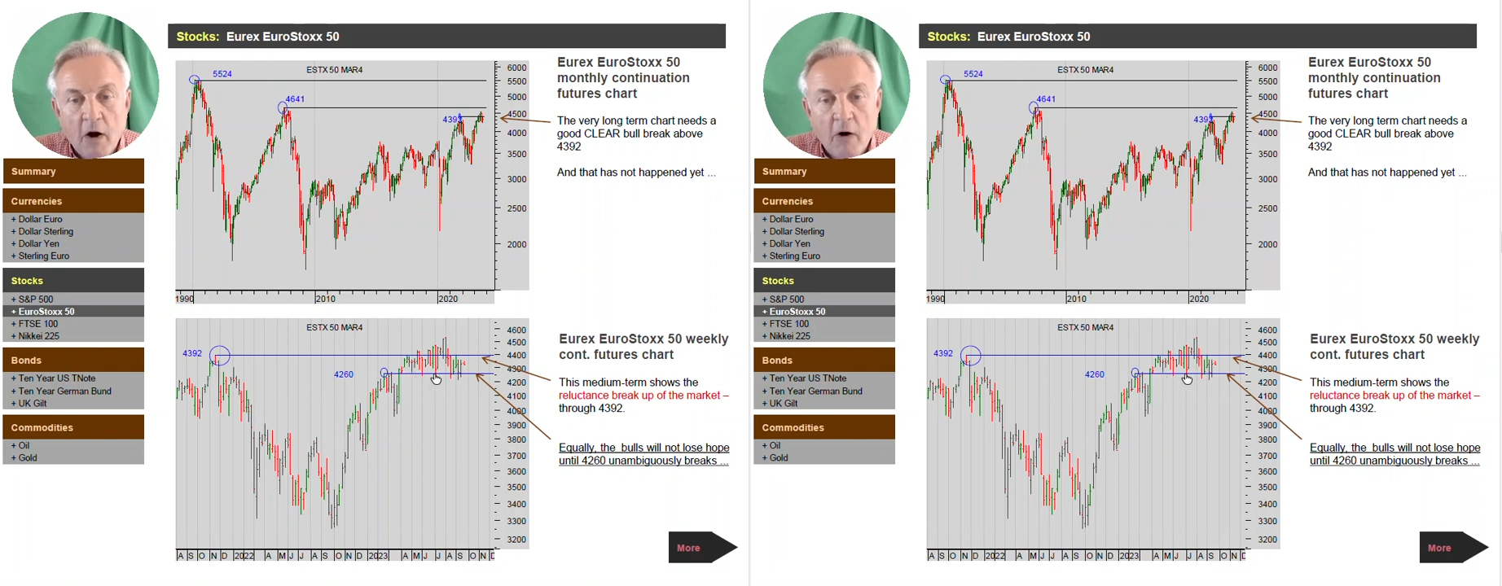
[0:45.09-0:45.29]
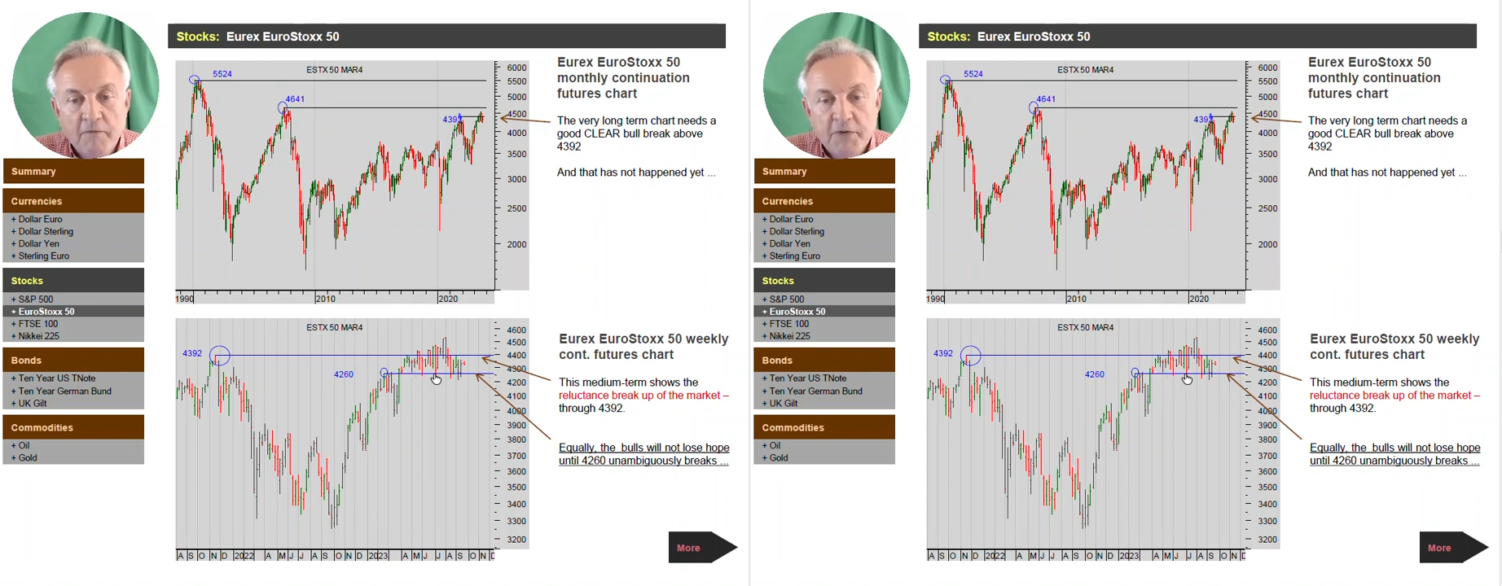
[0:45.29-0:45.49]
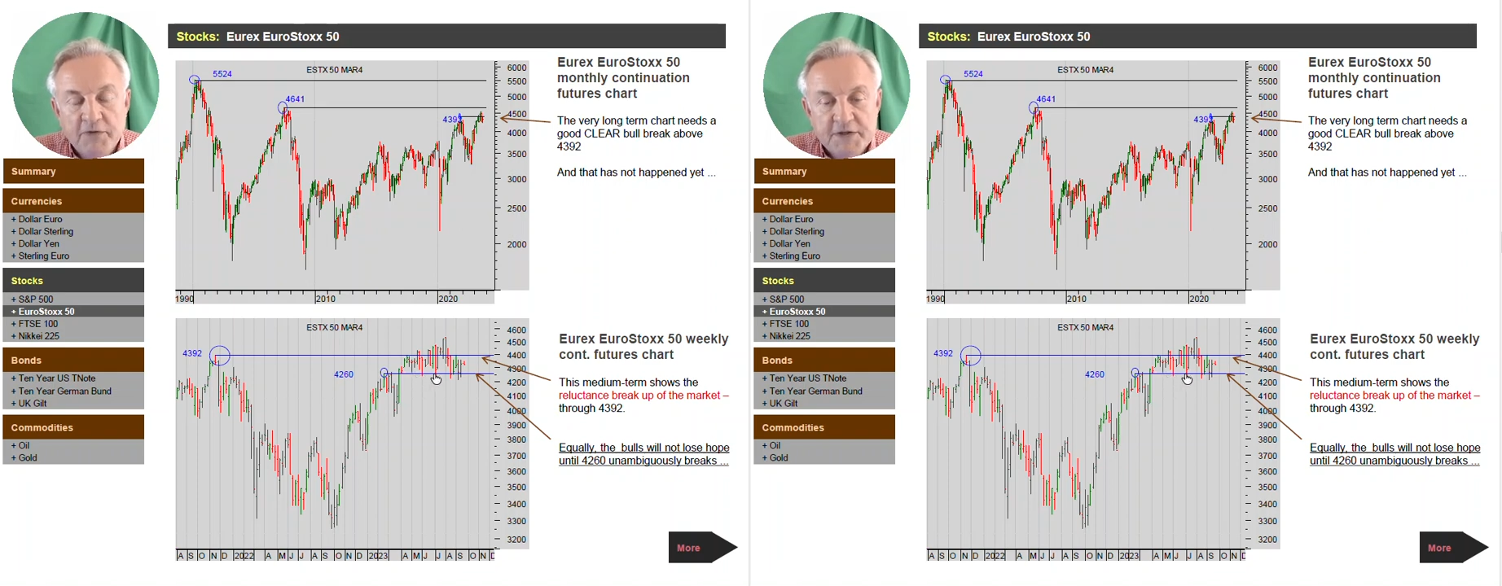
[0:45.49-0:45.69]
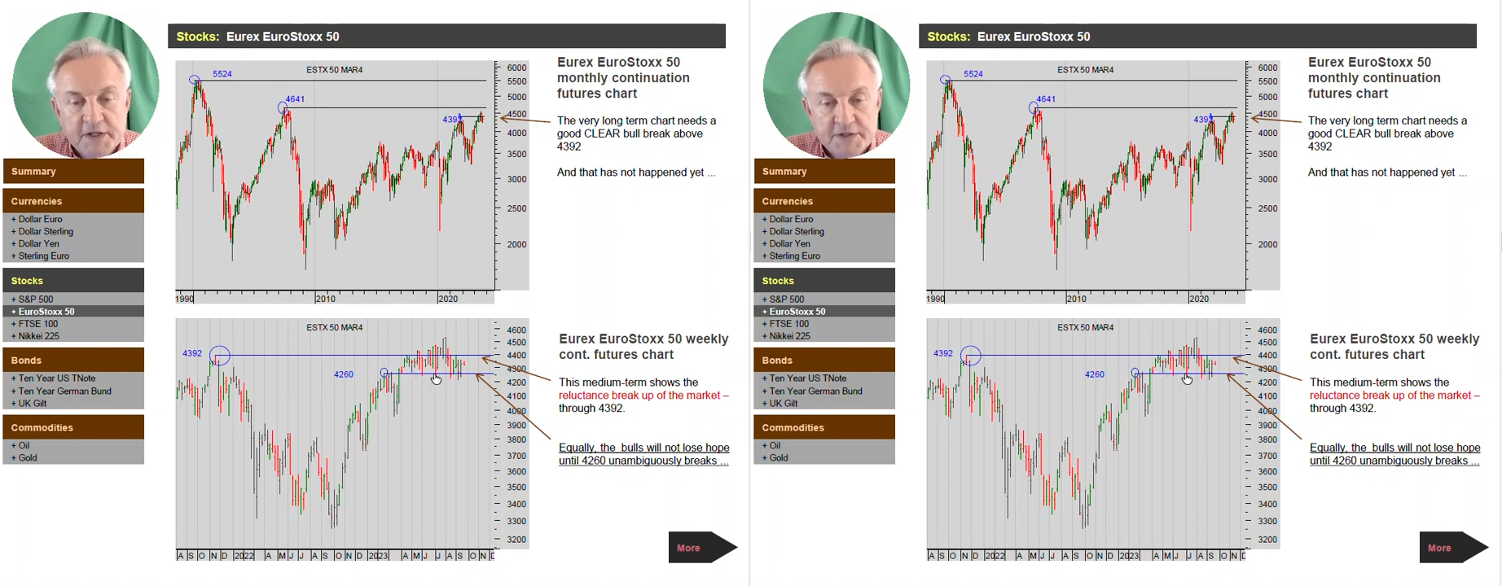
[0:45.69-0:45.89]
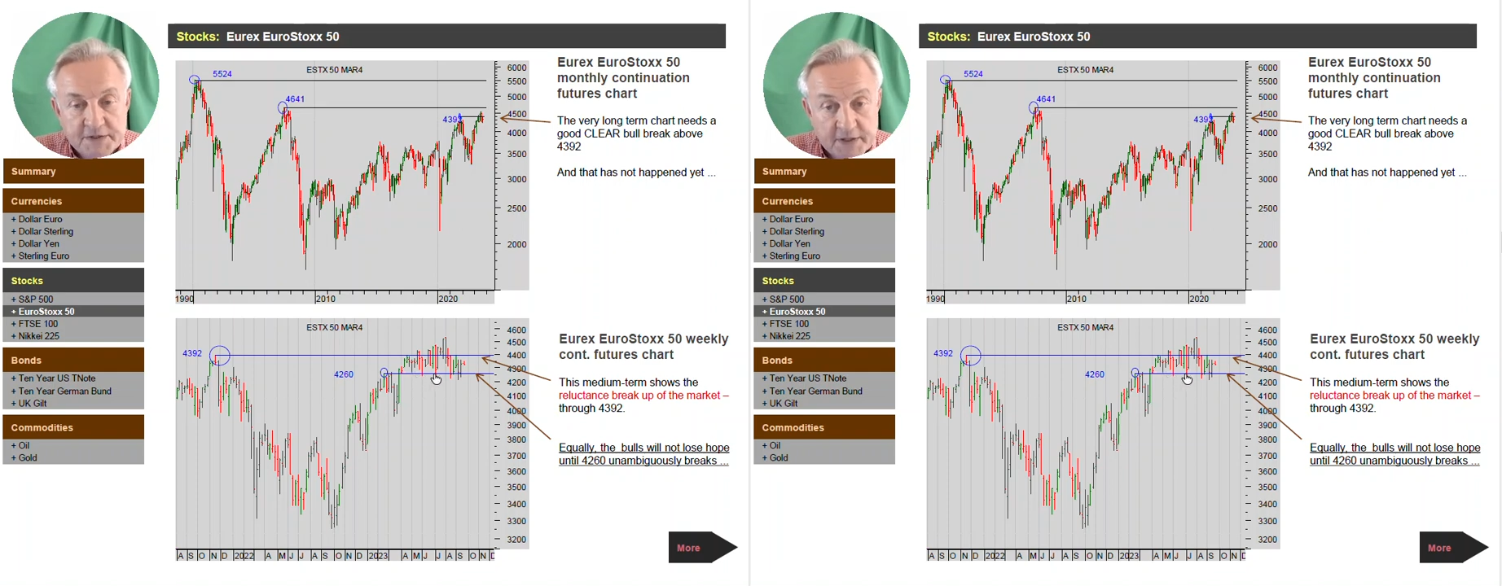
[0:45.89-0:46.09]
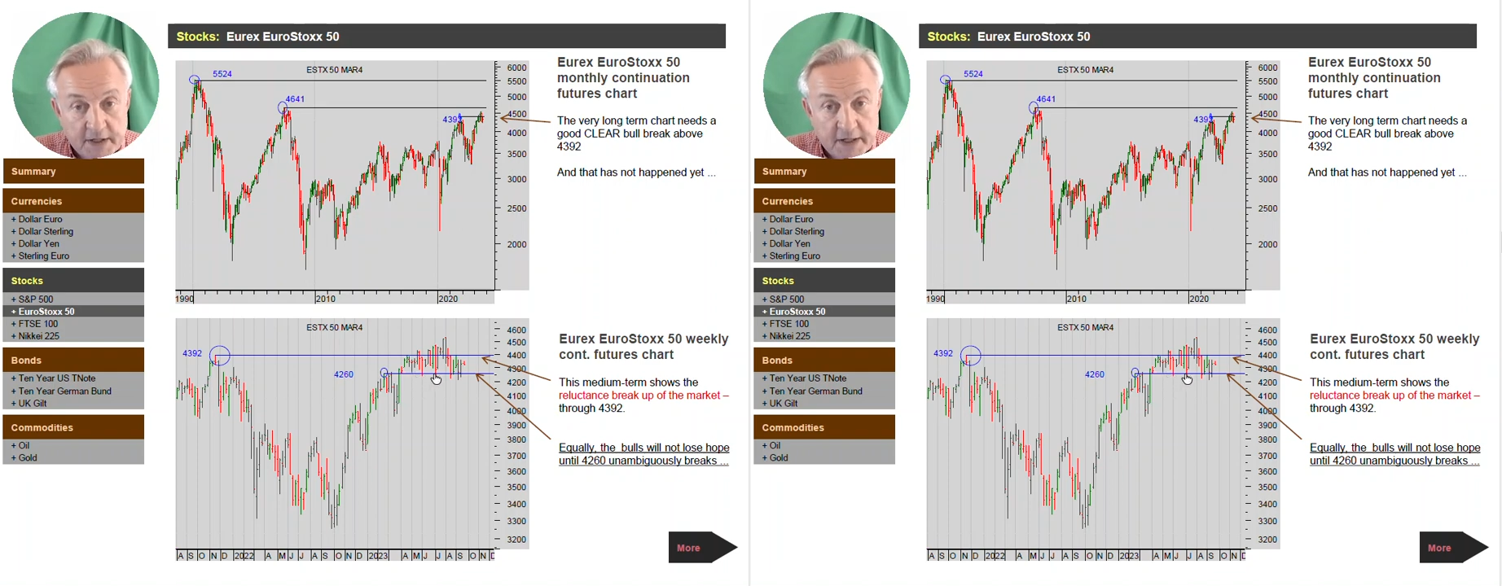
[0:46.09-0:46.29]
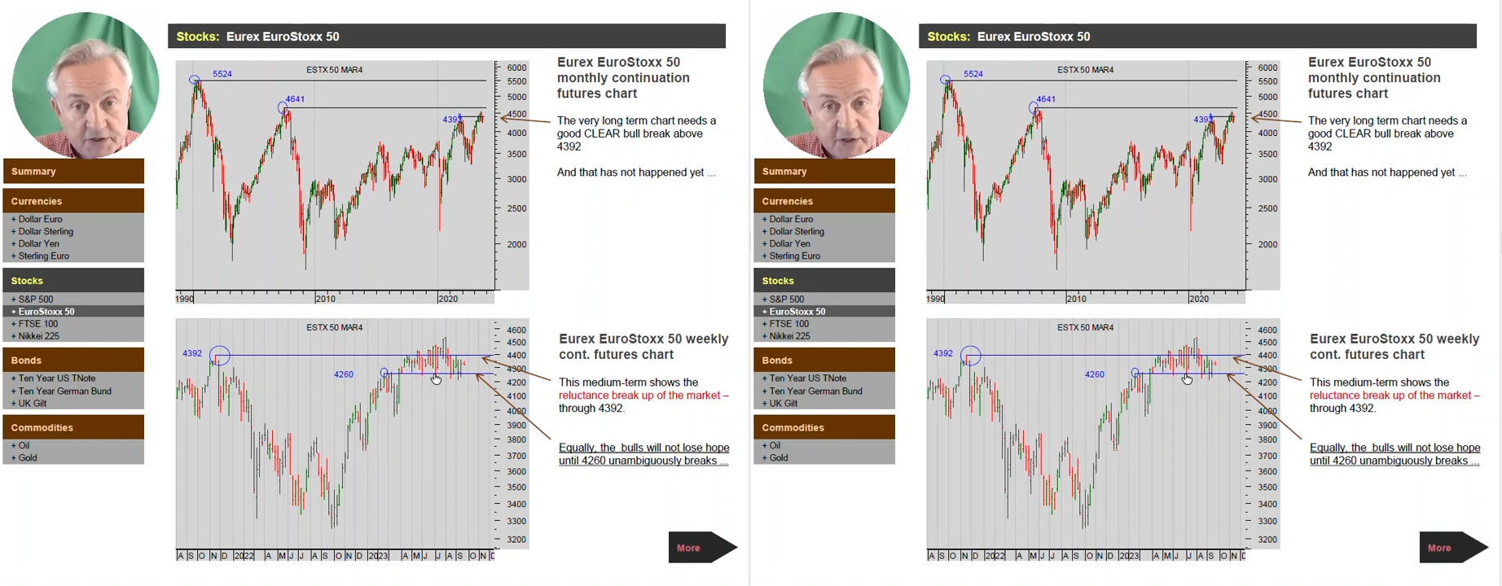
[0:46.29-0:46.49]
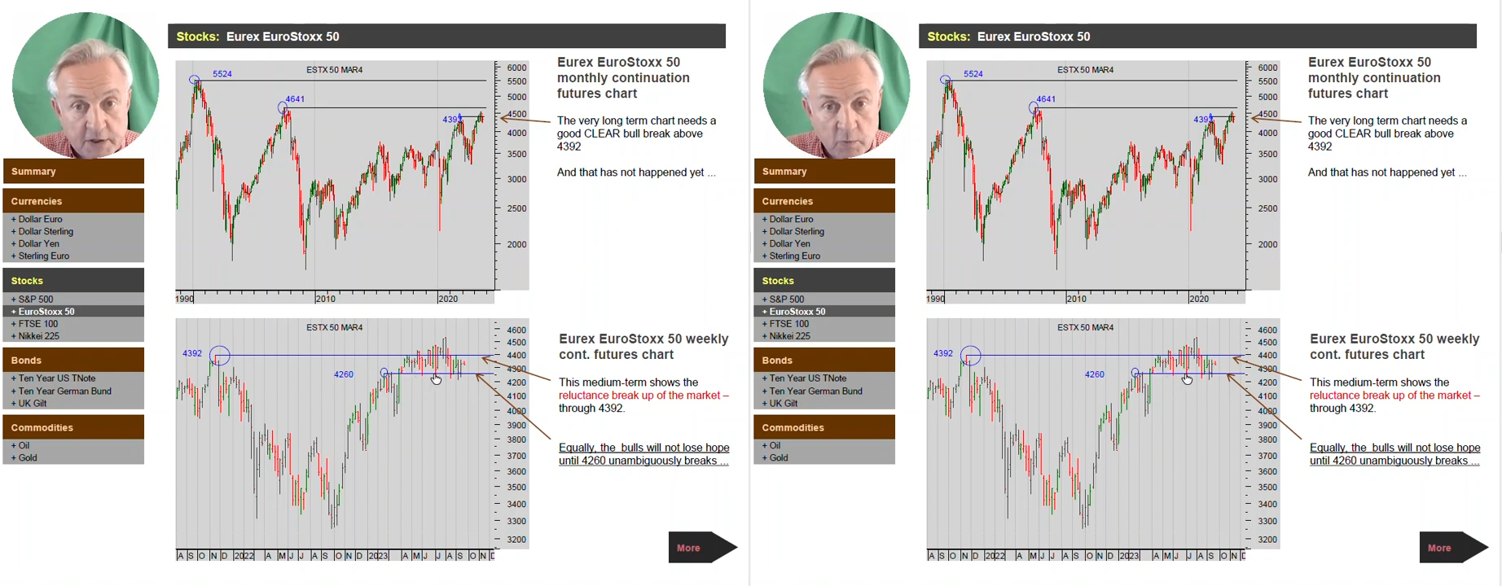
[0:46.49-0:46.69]
of this
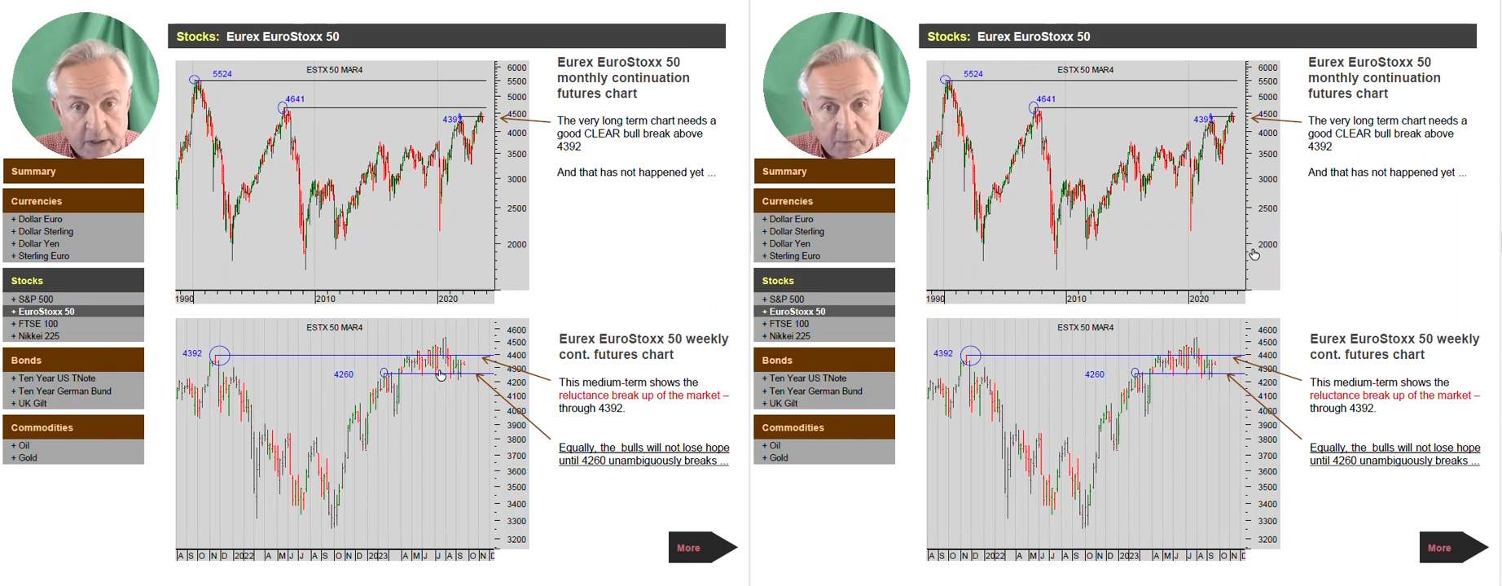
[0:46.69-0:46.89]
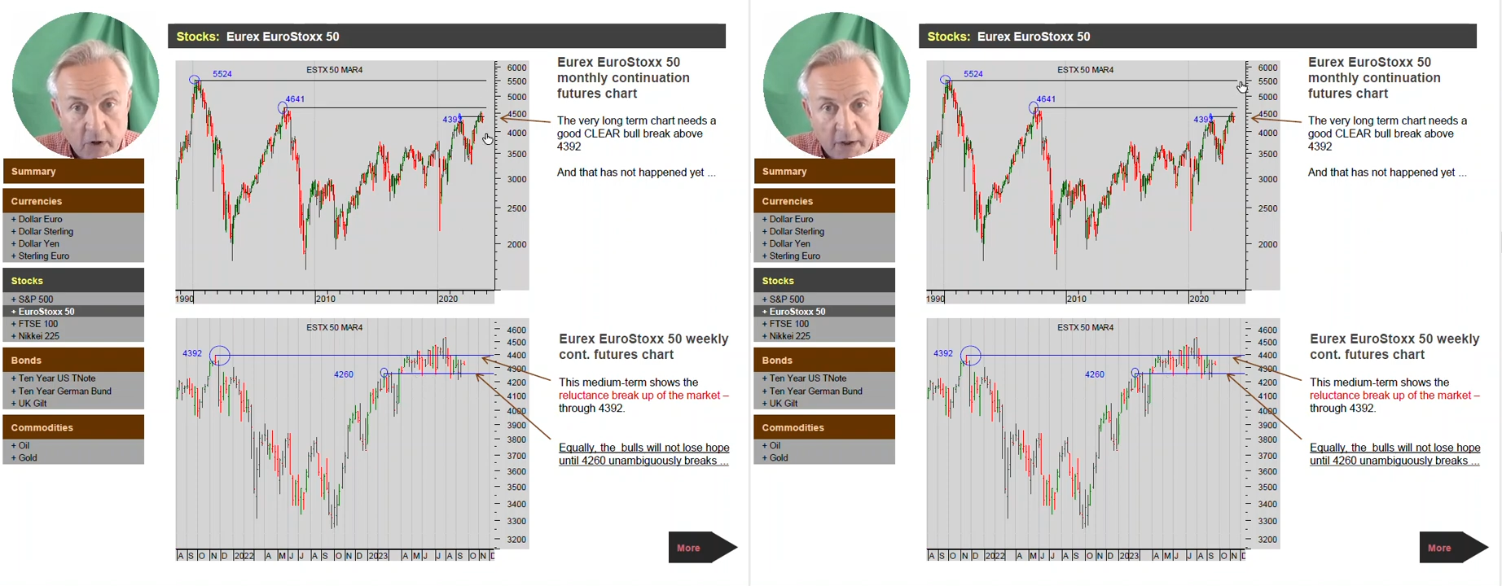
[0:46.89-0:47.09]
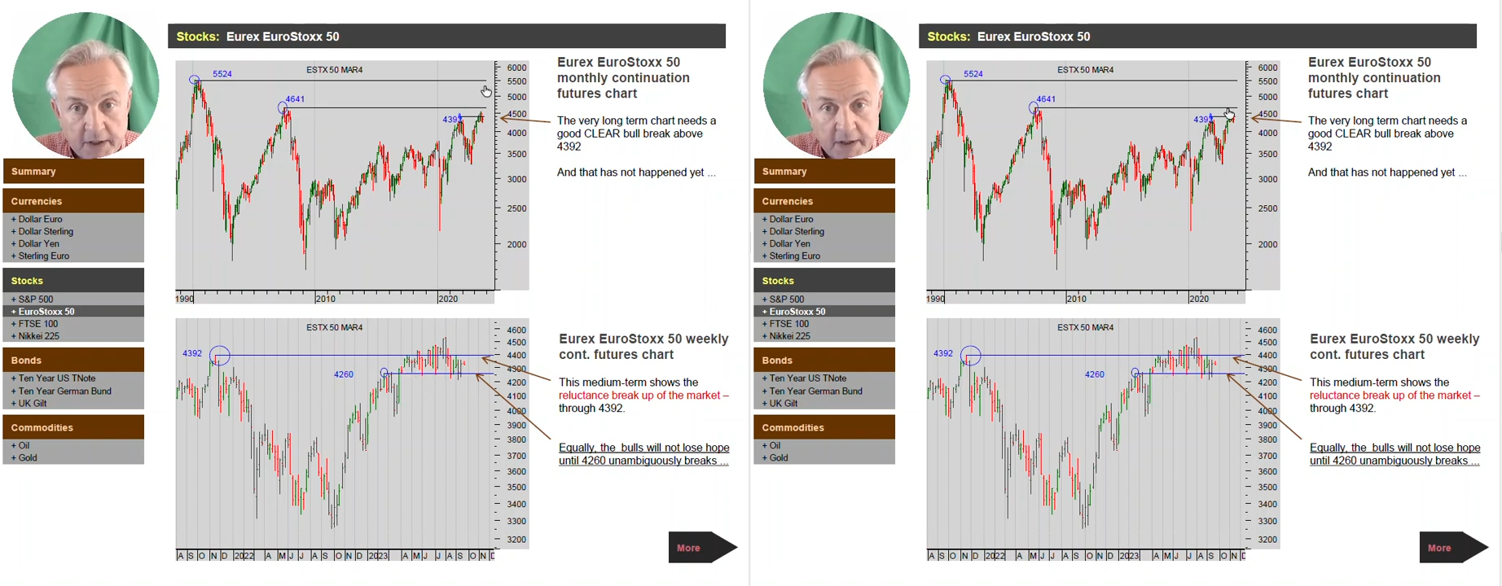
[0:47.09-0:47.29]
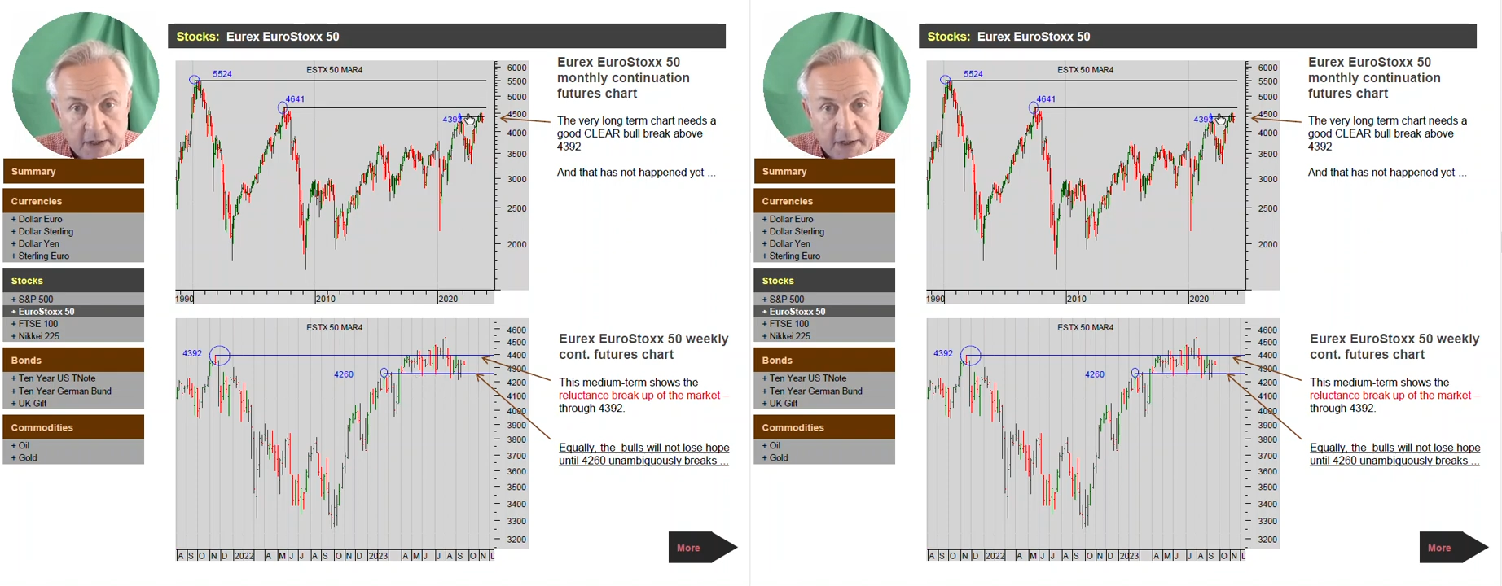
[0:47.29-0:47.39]
allegedly weak market,